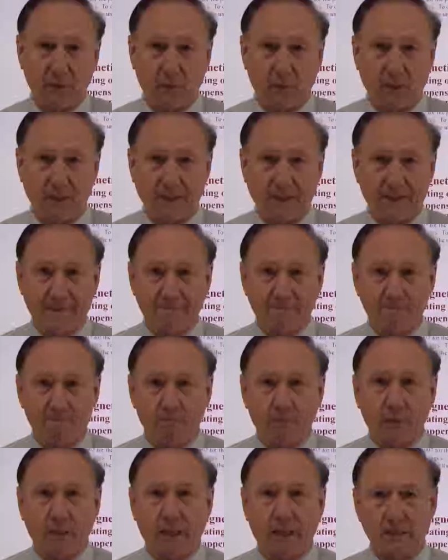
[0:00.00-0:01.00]
you one.
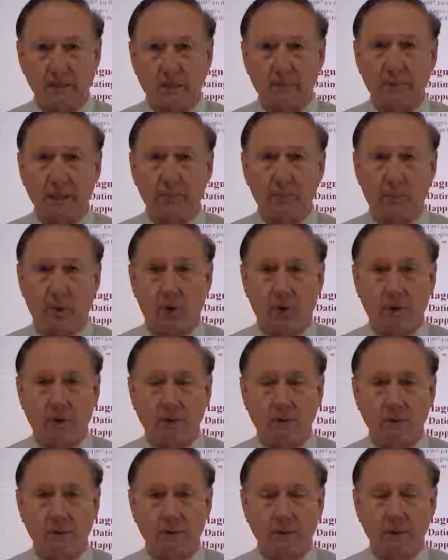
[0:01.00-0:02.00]
That's going to be in
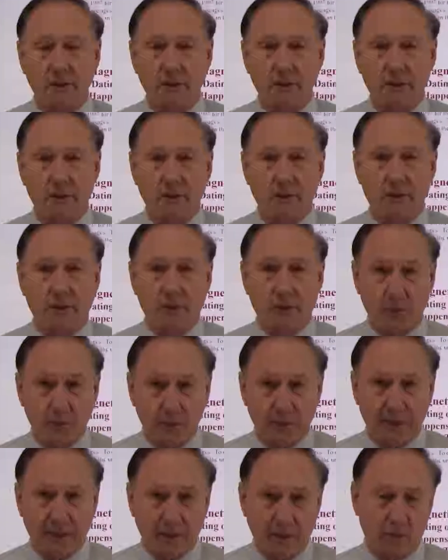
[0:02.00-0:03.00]
part
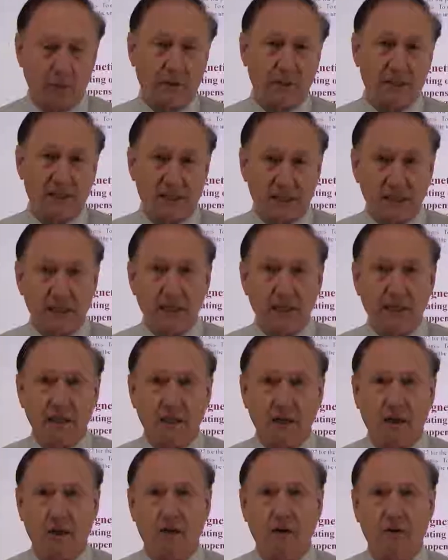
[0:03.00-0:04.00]
3 or
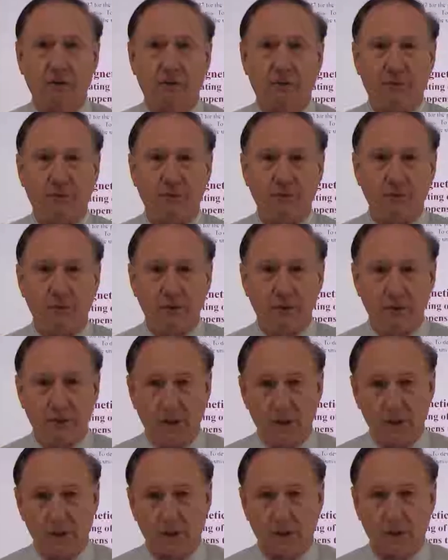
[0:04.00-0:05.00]
C of
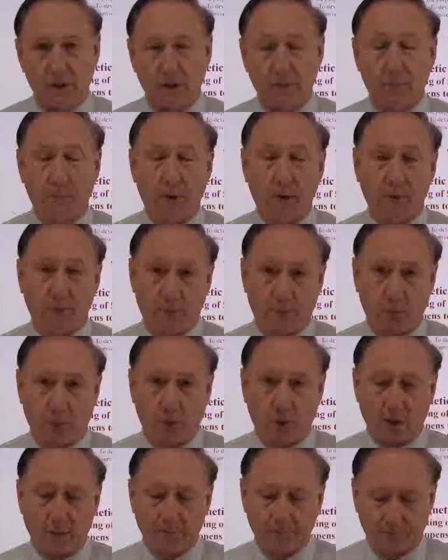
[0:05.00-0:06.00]
this part
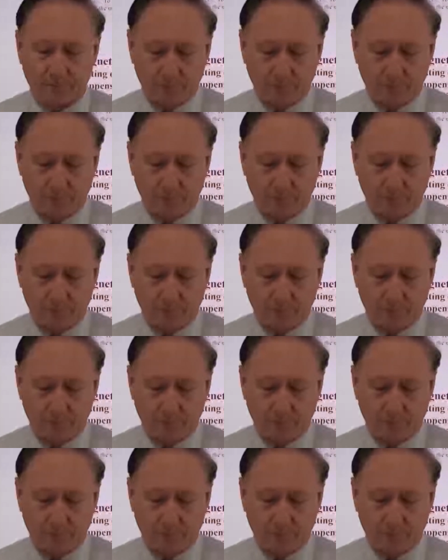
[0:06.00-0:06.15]
4.